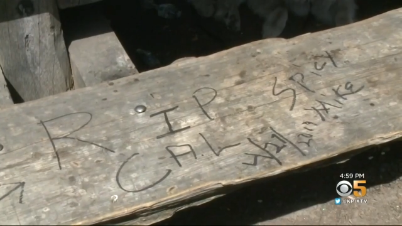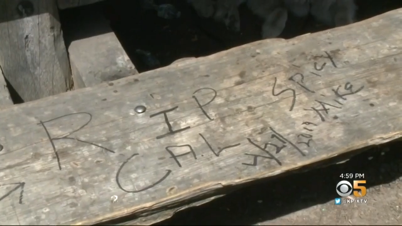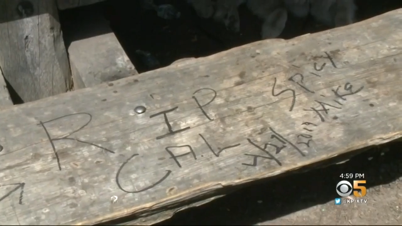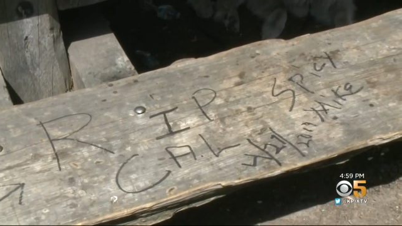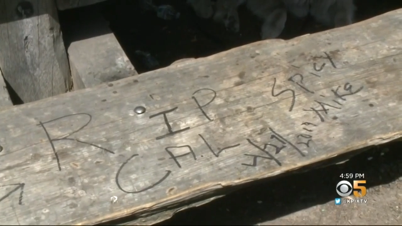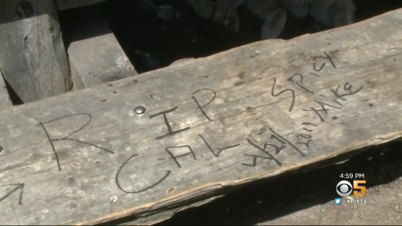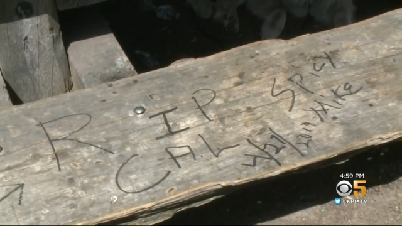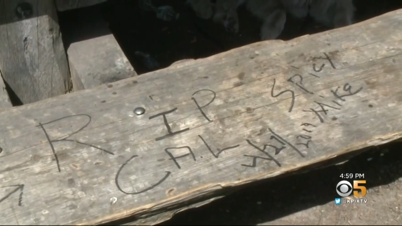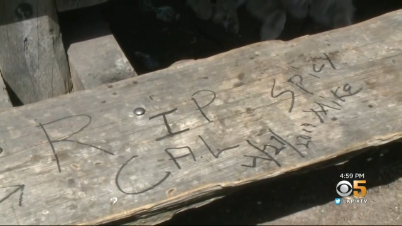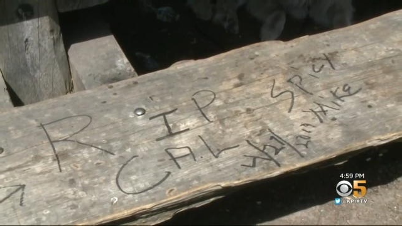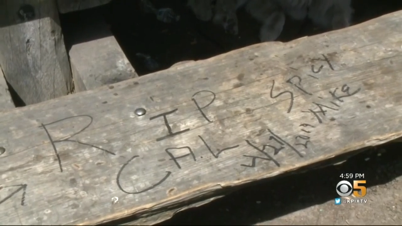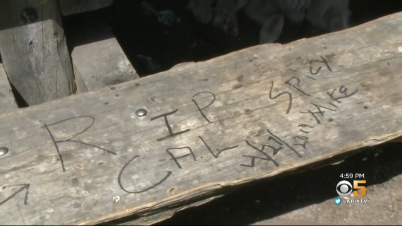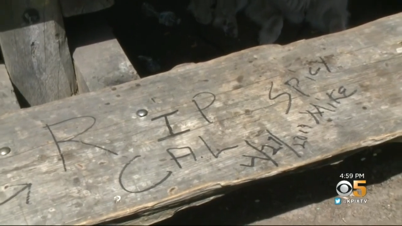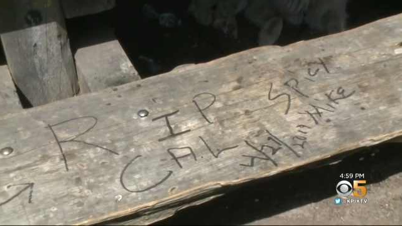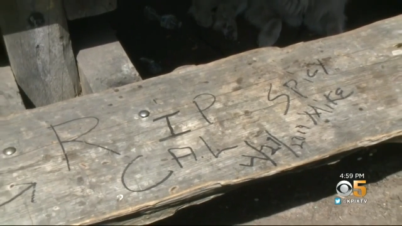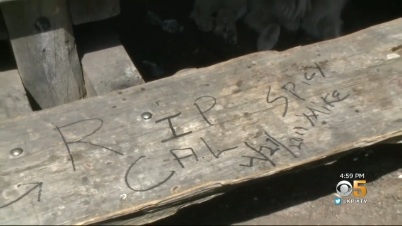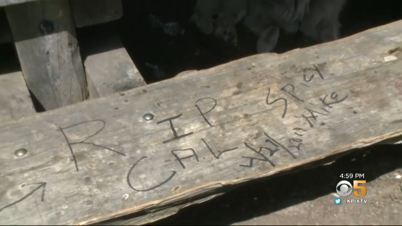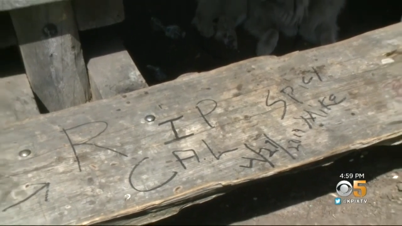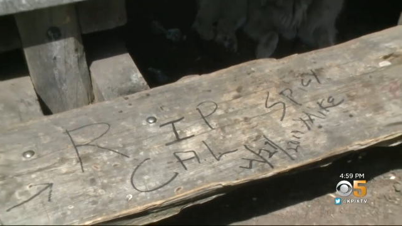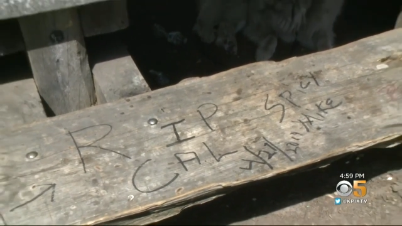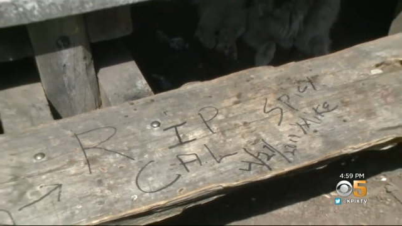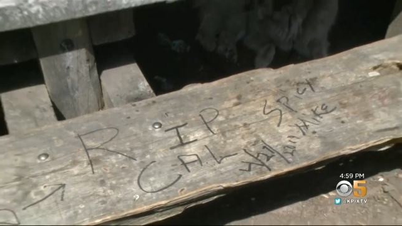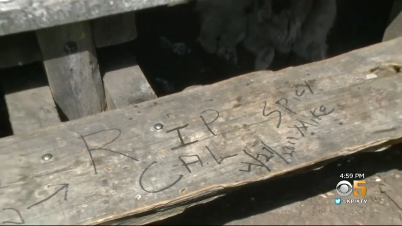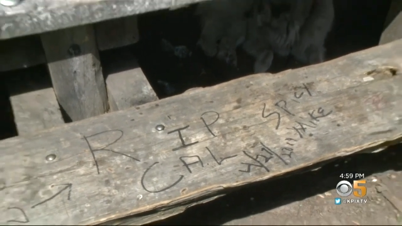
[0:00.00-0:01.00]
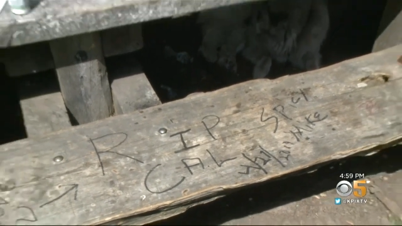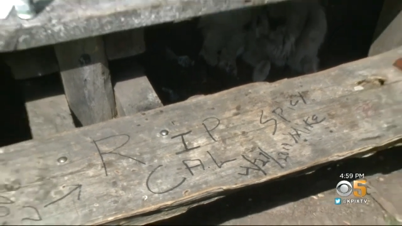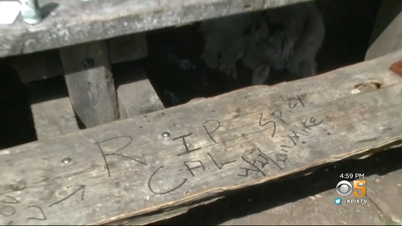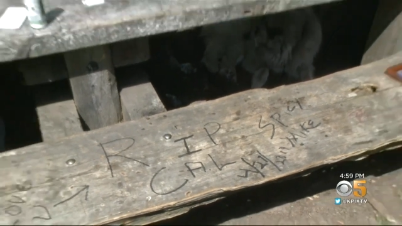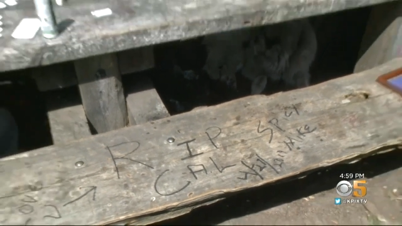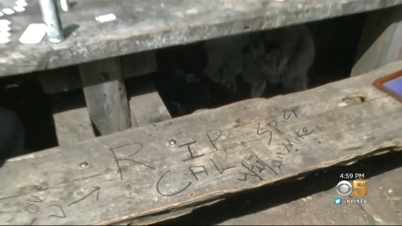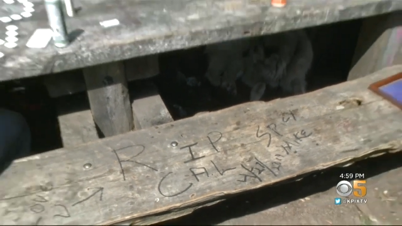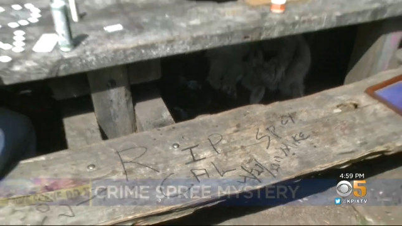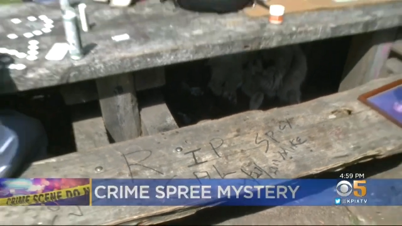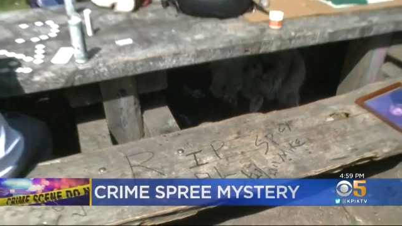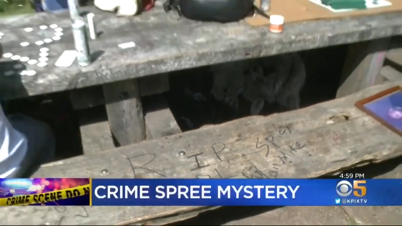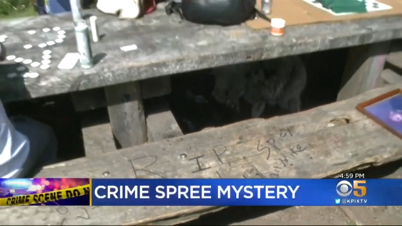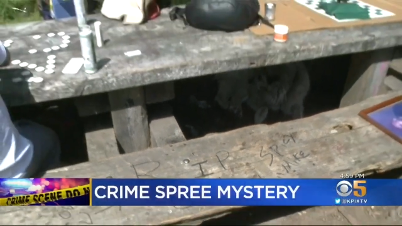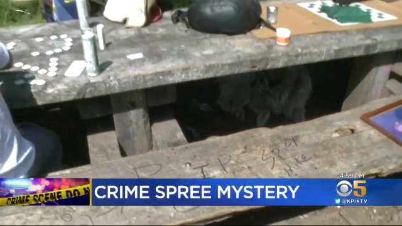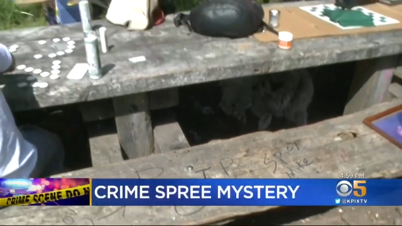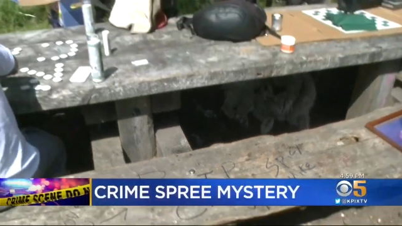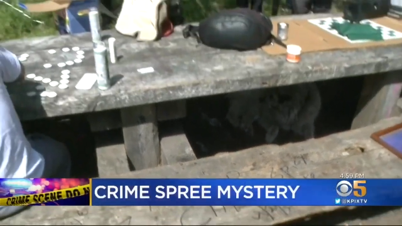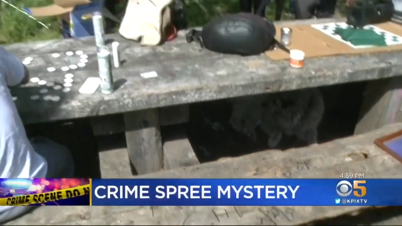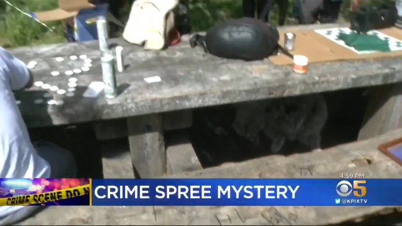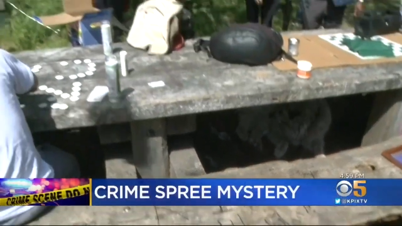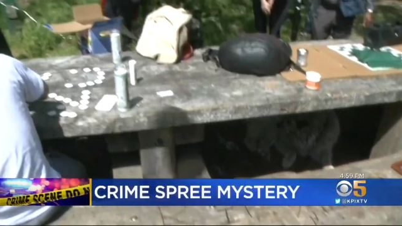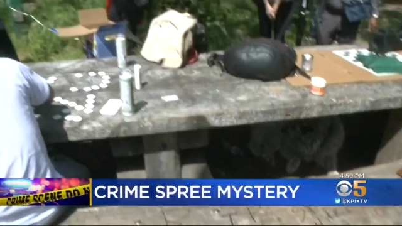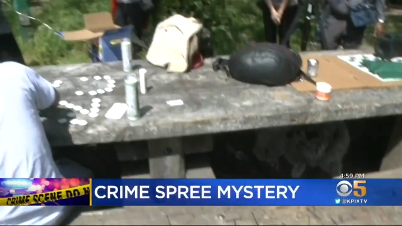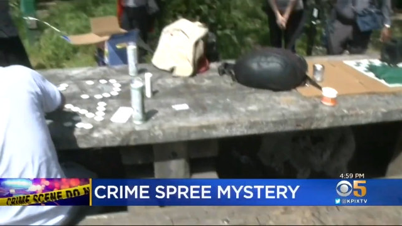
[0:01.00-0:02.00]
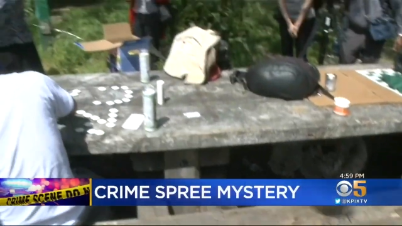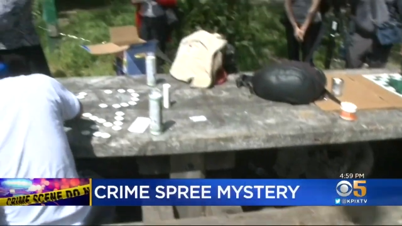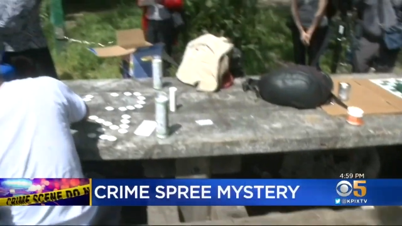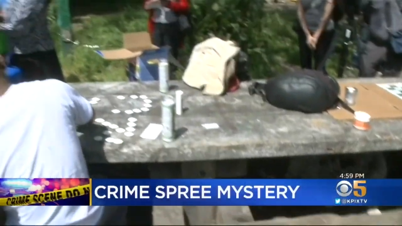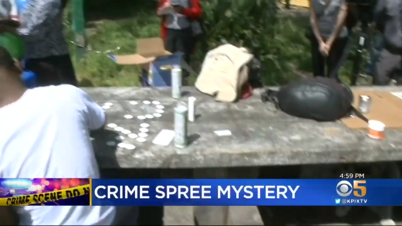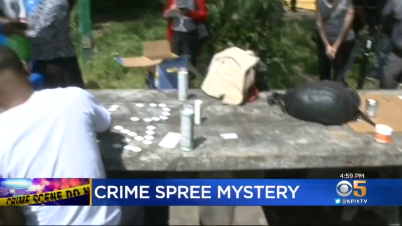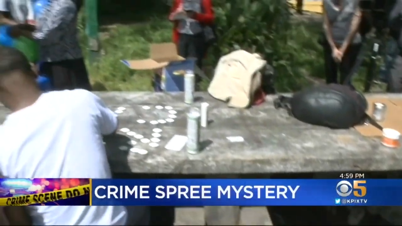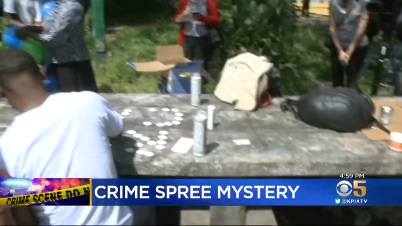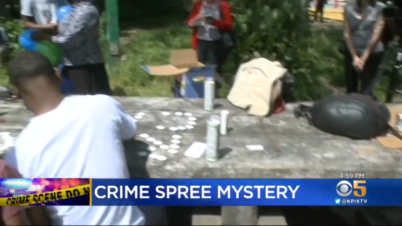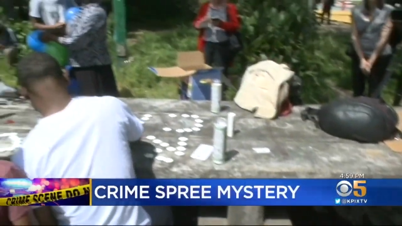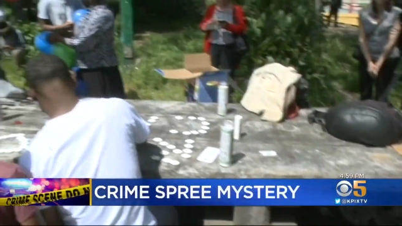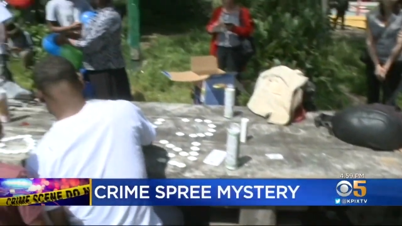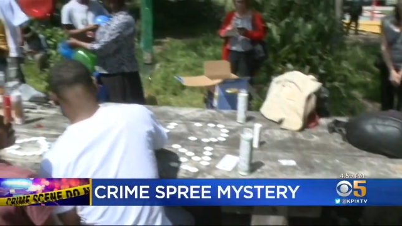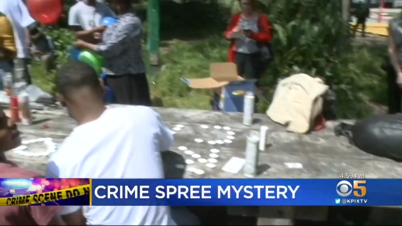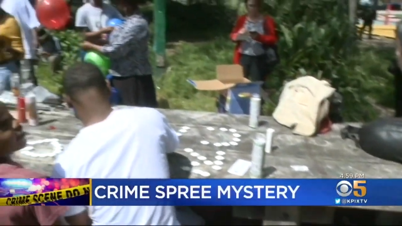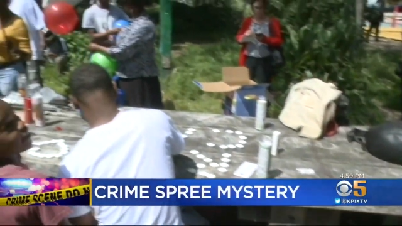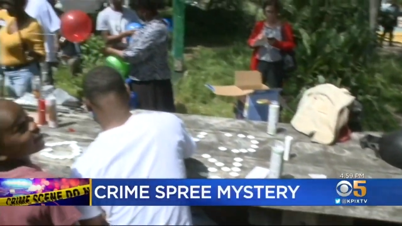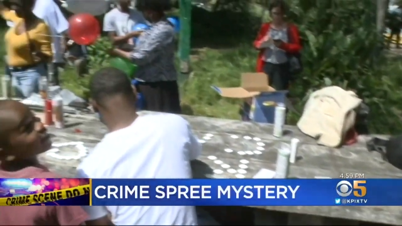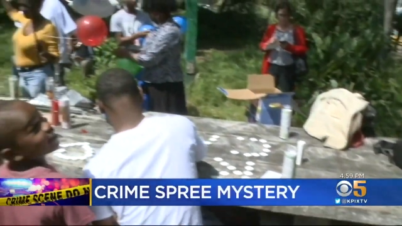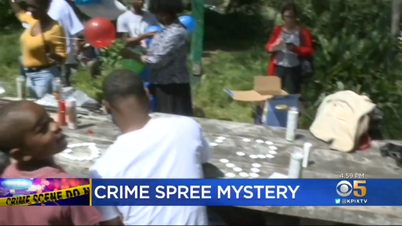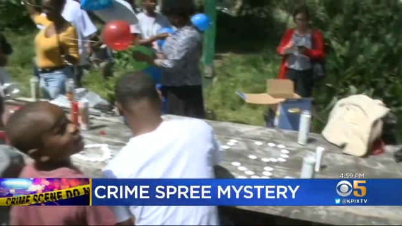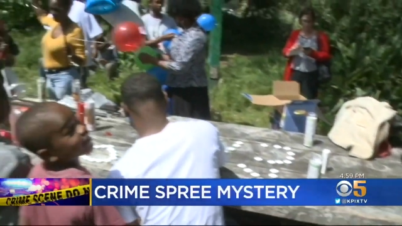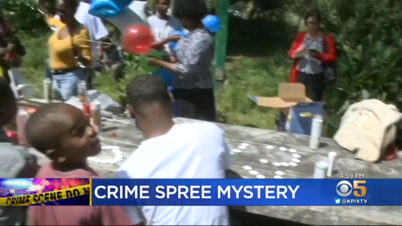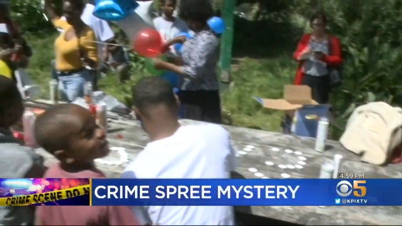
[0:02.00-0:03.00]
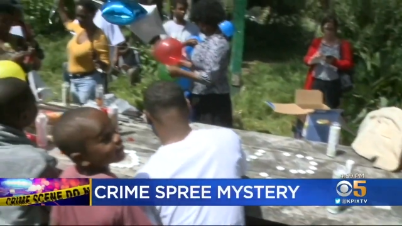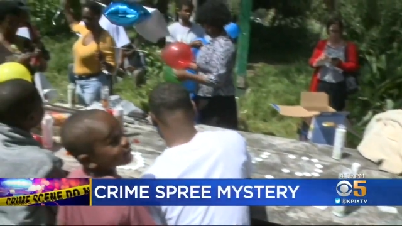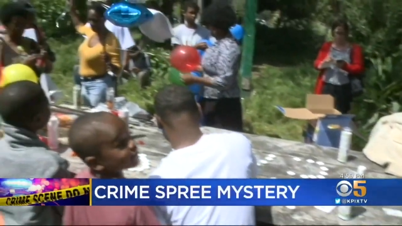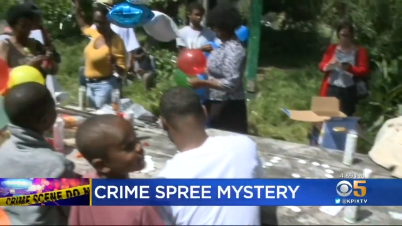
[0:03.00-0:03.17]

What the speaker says: (no speaker visible)